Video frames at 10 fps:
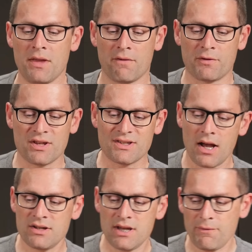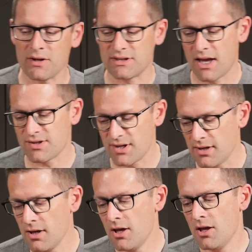Now for the scientific
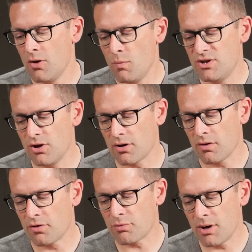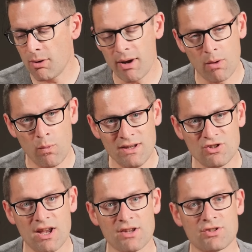testing, we took 308
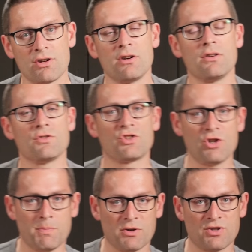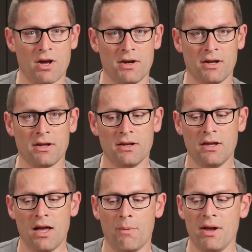Winchester supersonic,
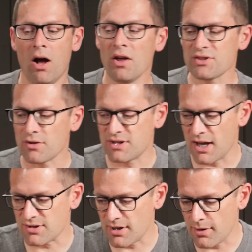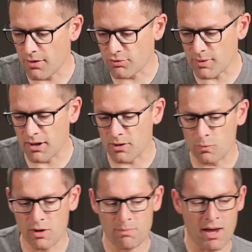and we also tested
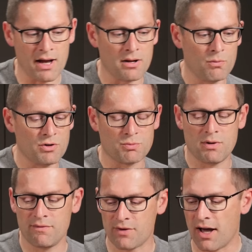300 Win Mag, which we've